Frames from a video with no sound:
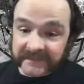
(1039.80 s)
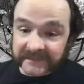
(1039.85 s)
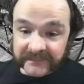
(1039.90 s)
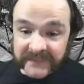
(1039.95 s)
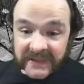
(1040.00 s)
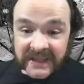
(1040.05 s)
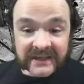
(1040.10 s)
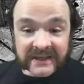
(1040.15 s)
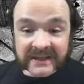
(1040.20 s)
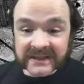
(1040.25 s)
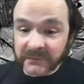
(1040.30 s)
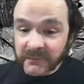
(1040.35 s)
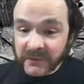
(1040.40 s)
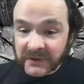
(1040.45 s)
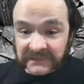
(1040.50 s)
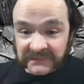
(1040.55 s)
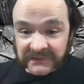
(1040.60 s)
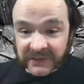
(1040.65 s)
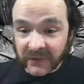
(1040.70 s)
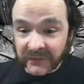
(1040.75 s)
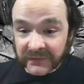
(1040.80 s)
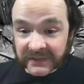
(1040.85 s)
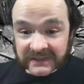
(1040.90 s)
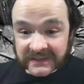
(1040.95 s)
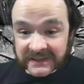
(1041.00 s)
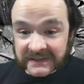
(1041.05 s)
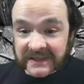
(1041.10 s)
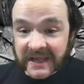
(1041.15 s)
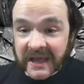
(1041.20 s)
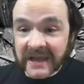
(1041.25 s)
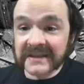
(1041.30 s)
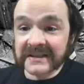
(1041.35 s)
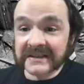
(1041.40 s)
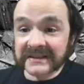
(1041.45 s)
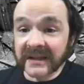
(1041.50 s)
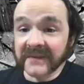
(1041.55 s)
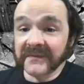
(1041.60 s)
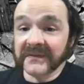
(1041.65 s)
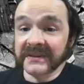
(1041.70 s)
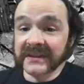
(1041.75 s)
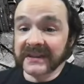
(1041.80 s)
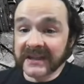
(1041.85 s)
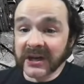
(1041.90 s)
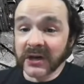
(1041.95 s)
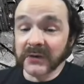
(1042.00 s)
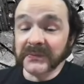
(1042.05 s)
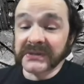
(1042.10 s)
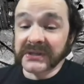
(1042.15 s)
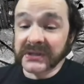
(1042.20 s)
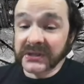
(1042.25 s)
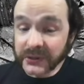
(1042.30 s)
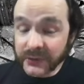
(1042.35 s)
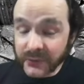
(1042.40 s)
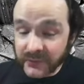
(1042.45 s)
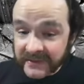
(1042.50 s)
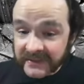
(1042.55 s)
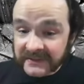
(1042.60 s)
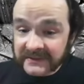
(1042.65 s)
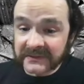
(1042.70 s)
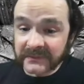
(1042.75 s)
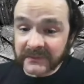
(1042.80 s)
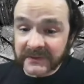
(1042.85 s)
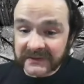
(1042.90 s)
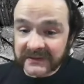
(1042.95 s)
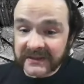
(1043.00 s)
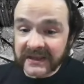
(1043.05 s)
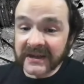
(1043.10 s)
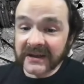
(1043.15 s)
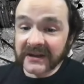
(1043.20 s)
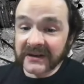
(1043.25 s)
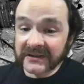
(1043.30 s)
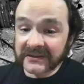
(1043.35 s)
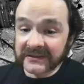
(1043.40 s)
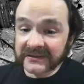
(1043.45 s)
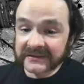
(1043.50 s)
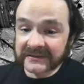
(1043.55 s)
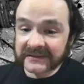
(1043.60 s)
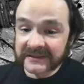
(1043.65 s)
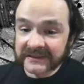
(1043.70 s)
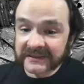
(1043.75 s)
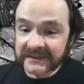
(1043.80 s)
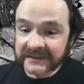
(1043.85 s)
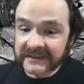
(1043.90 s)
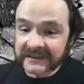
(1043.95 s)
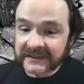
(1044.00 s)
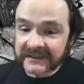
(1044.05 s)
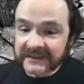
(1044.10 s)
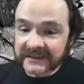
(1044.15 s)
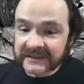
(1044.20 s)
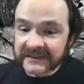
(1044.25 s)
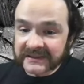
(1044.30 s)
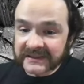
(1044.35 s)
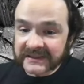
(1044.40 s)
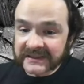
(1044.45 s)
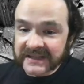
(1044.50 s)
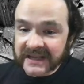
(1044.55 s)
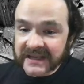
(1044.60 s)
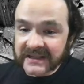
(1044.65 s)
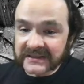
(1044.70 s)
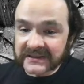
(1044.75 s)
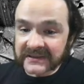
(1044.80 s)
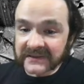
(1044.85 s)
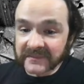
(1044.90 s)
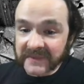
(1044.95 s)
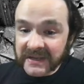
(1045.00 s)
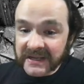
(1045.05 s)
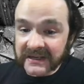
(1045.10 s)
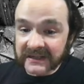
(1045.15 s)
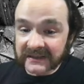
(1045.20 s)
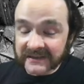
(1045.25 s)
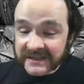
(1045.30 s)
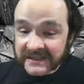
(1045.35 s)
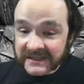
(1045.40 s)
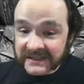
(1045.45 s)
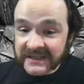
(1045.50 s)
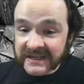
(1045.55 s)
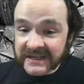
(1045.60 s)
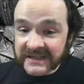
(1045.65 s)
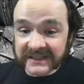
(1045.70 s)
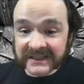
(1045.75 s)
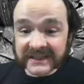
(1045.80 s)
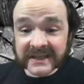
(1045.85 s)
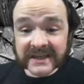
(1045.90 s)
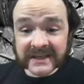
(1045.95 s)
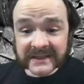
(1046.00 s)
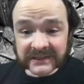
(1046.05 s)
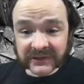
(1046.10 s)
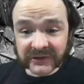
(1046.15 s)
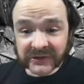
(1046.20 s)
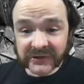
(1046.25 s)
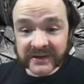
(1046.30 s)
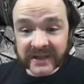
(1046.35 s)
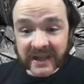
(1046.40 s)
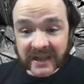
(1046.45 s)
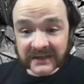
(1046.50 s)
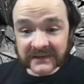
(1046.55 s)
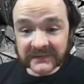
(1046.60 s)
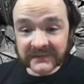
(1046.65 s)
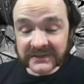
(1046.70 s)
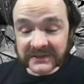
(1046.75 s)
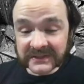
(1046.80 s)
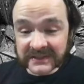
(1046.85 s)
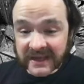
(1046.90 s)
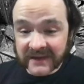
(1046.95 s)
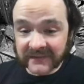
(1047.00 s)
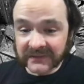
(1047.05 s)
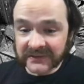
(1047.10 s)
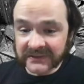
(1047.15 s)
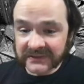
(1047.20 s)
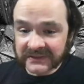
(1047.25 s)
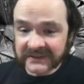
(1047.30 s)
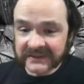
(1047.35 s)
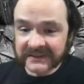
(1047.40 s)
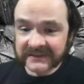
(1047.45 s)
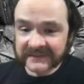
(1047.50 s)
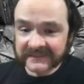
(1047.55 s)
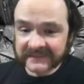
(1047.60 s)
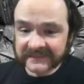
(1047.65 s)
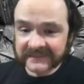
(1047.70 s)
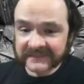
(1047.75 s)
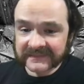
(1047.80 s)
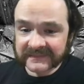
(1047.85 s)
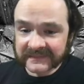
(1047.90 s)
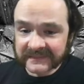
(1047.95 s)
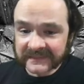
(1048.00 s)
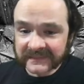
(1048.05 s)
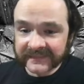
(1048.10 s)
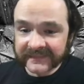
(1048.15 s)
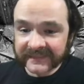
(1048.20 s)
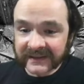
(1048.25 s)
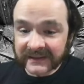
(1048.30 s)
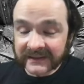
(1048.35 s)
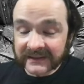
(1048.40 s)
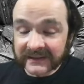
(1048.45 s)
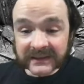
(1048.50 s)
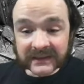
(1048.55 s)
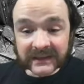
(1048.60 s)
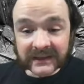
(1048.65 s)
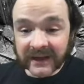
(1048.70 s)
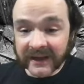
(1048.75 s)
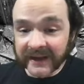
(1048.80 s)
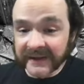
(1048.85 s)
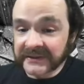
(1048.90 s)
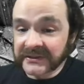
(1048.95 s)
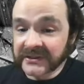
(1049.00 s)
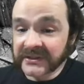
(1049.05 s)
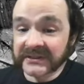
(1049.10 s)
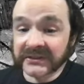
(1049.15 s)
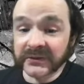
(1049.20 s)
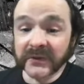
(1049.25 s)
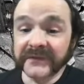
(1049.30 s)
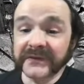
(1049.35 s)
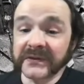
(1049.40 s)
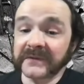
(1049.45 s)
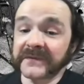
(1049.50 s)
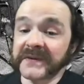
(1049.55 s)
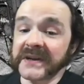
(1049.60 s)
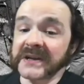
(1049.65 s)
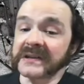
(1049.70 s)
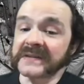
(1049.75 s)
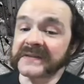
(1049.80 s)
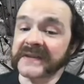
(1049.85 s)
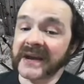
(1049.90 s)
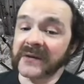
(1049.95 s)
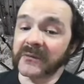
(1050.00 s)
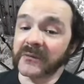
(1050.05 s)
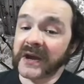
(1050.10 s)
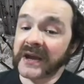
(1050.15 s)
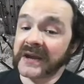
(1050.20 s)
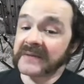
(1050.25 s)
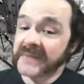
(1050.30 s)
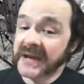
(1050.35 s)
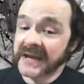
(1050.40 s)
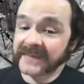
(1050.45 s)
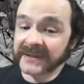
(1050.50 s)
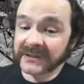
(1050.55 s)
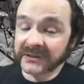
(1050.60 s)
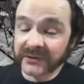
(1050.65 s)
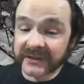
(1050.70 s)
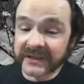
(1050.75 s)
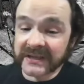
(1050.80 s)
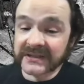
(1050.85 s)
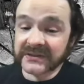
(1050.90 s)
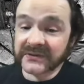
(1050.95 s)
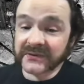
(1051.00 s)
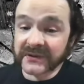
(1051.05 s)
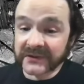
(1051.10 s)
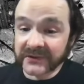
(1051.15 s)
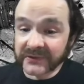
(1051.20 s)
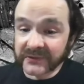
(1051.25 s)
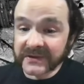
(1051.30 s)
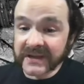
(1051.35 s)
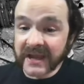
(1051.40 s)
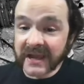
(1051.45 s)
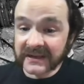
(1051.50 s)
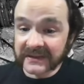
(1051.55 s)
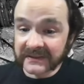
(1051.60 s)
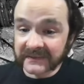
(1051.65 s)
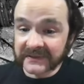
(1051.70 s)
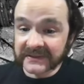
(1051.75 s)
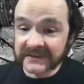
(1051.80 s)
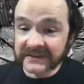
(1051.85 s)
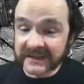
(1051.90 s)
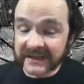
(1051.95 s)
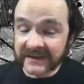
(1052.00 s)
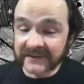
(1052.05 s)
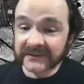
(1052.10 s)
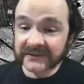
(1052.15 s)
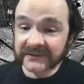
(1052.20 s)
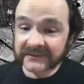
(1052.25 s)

it is worth noting that that is something that helps humans with their sense of meaninglessness is creative endeavors. Just so if you're feeling that way, maybe look into a creative endeavor.